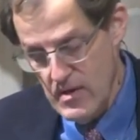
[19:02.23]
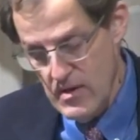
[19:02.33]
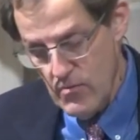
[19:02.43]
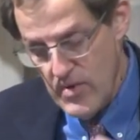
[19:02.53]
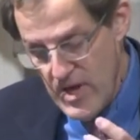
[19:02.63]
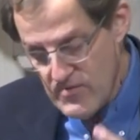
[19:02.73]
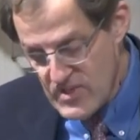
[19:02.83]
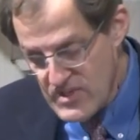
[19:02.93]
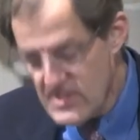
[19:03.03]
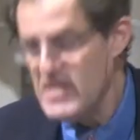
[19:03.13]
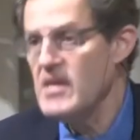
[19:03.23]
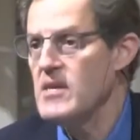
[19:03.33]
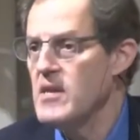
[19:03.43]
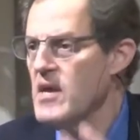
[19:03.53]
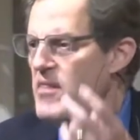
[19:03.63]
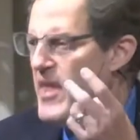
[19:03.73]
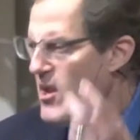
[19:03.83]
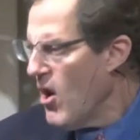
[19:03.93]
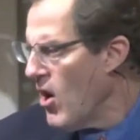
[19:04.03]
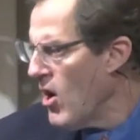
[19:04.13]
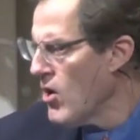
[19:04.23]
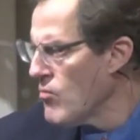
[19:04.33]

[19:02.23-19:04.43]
We have seen that all